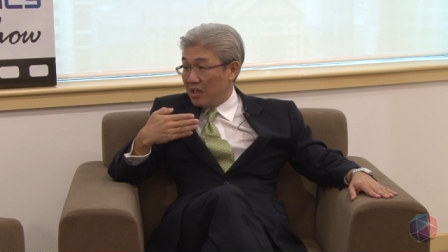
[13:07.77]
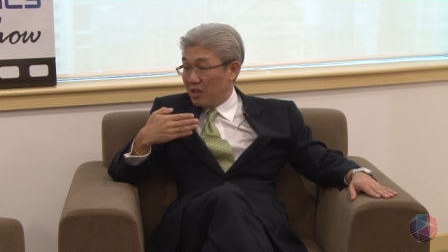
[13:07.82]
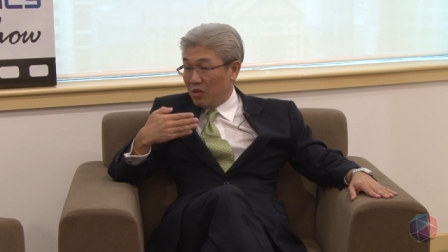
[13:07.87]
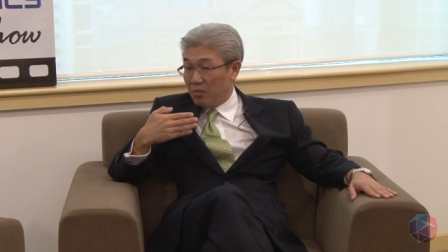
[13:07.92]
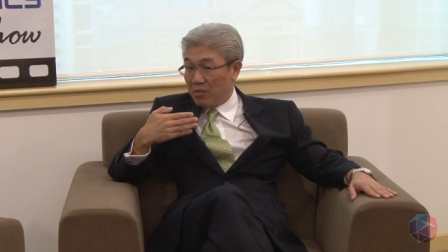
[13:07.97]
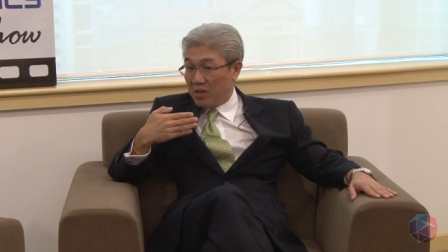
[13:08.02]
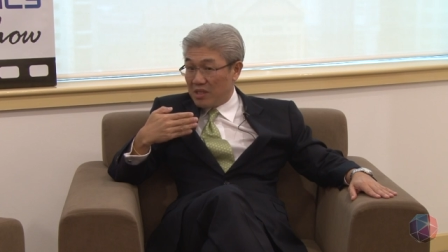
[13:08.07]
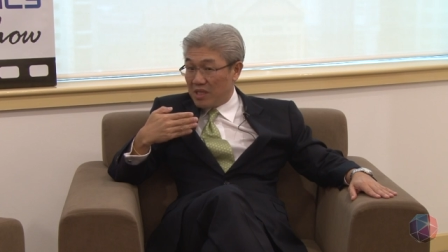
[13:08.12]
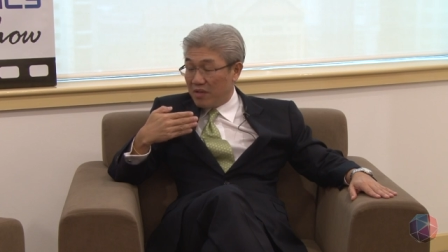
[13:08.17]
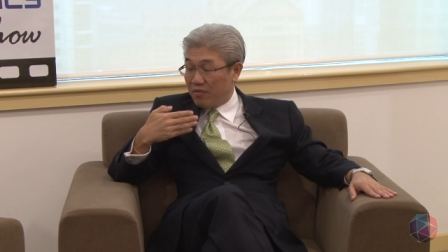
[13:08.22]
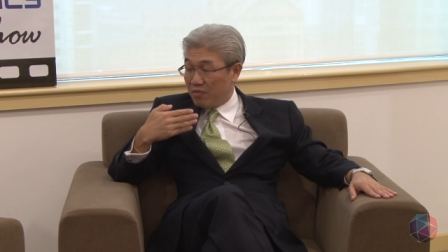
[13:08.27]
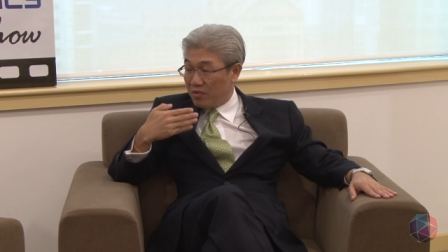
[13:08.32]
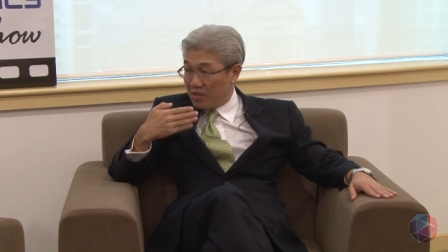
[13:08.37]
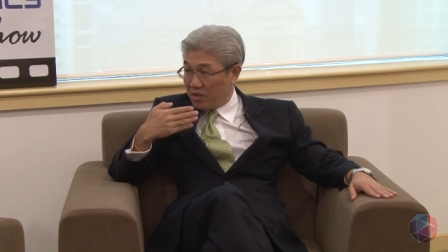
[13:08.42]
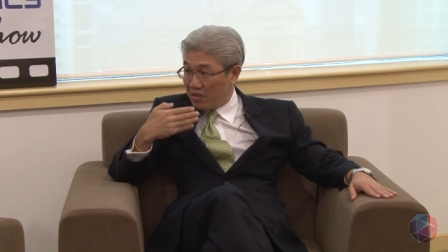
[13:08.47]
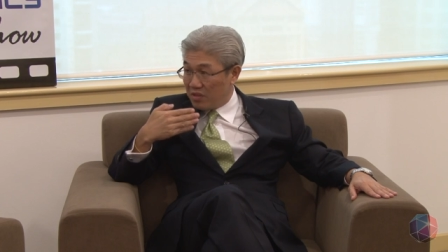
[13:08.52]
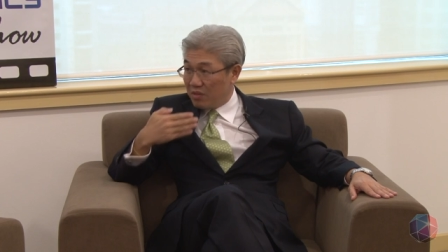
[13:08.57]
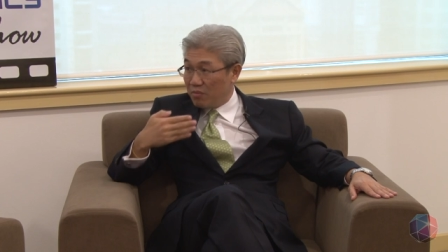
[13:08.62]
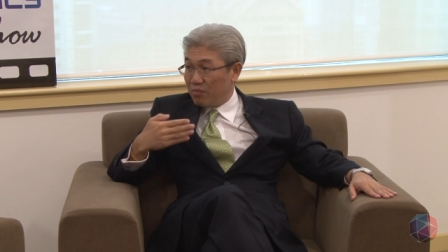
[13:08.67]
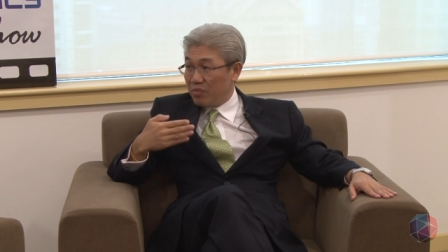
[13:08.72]
You must have
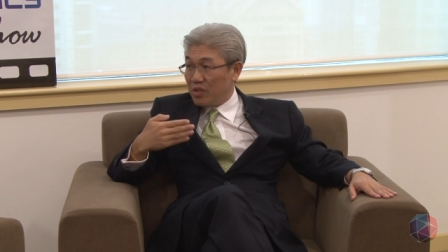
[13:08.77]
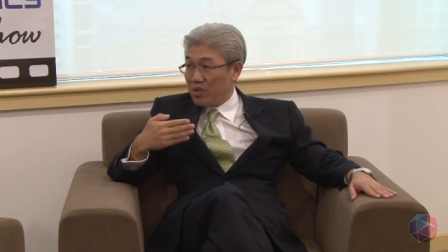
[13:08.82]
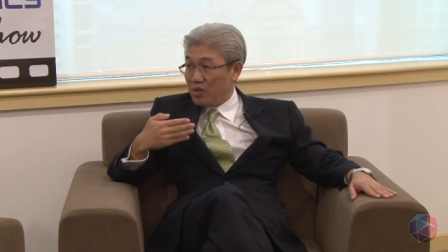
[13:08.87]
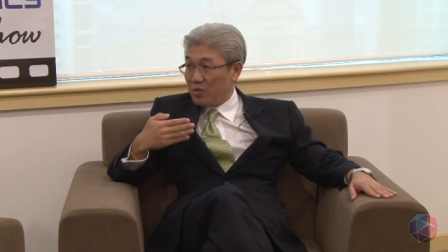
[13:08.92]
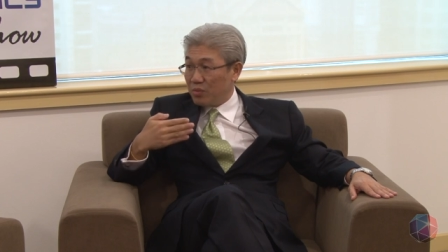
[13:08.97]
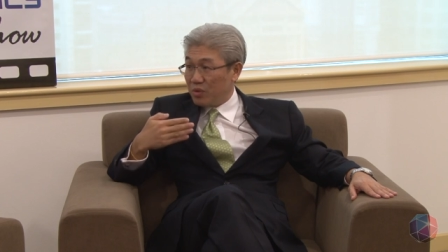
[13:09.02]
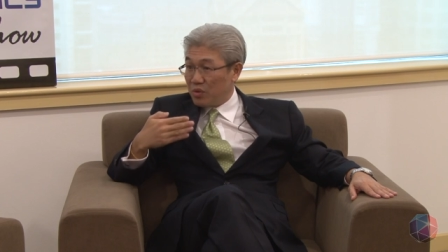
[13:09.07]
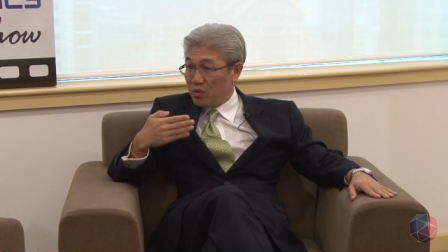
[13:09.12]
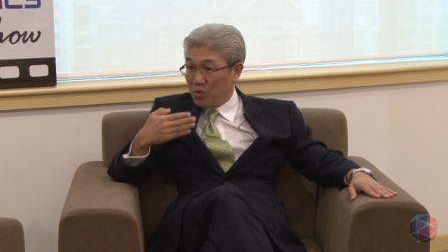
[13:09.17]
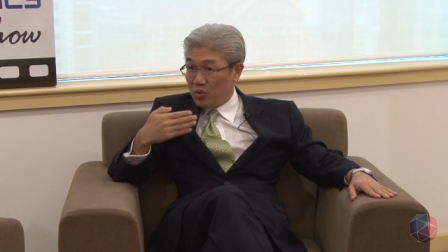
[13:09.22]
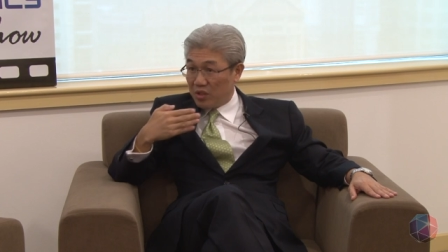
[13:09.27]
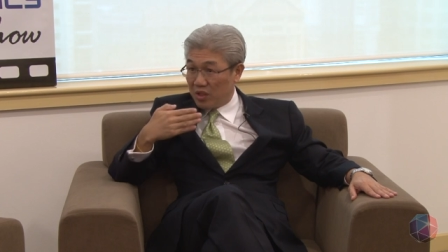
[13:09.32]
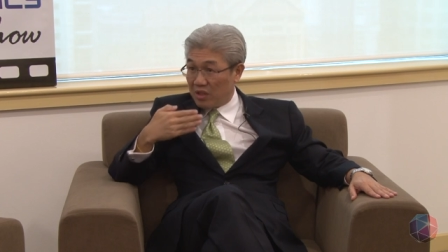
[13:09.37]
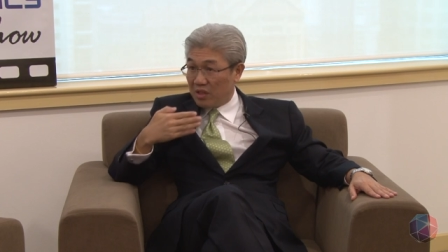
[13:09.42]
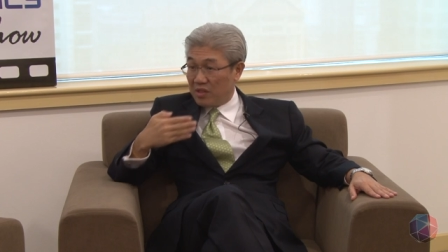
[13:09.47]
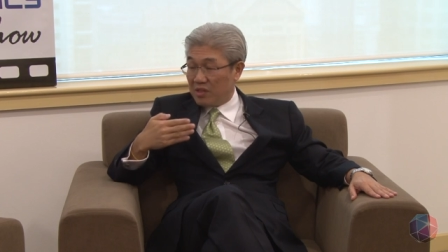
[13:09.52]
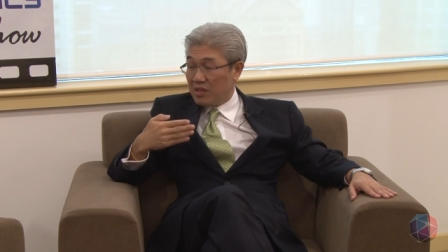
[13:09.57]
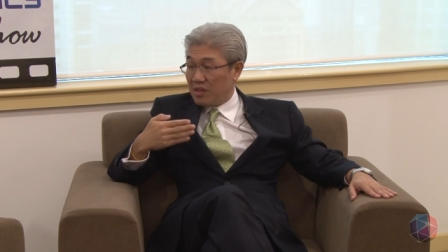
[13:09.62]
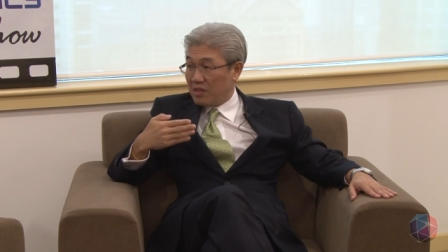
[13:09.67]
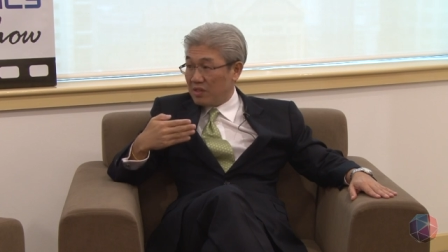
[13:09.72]
certain principles which are
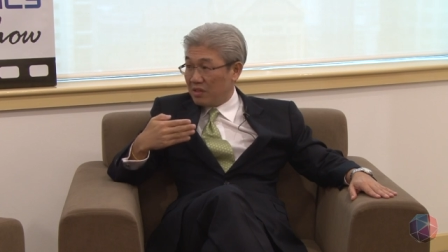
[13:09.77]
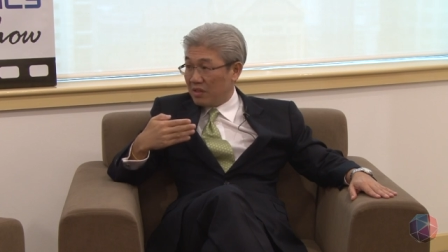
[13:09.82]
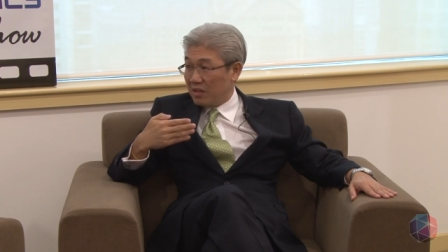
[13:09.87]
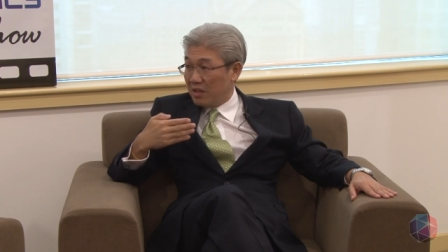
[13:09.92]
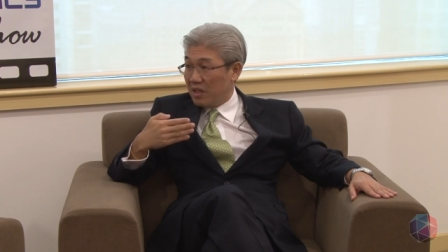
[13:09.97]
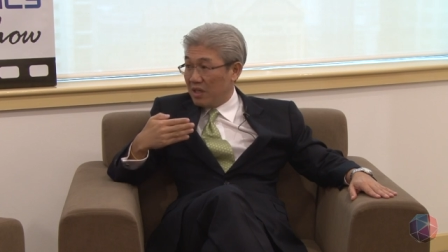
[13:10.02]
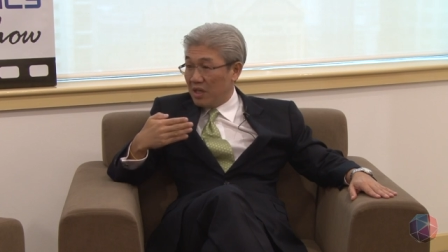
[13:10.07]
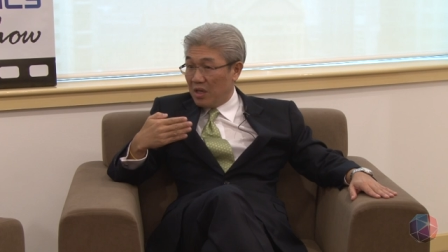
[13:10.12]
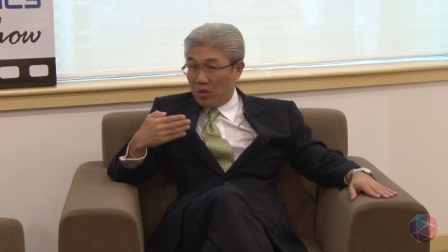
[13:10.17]
consistent,